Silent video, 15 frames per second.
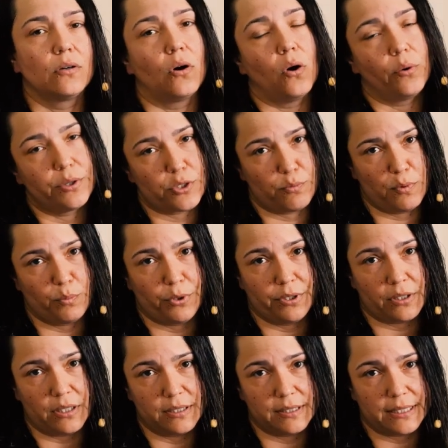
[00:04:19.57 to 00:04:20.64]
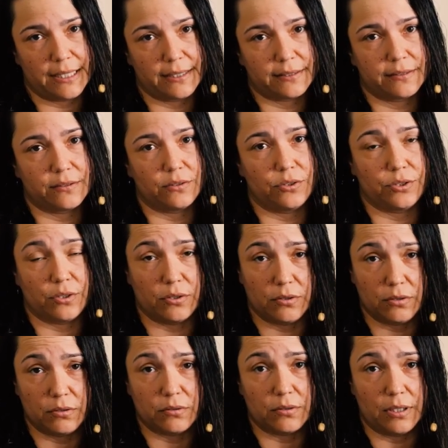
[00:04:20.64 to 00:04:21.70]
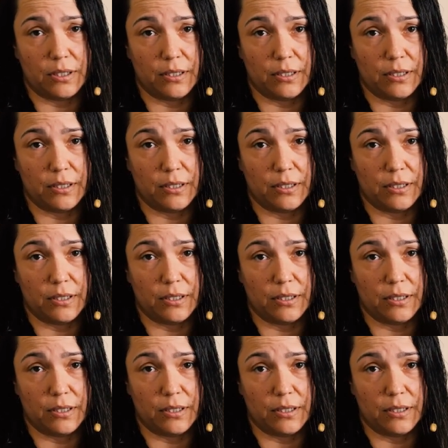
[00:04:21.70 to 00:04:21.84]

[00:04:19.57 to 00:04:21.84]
always remember to contact your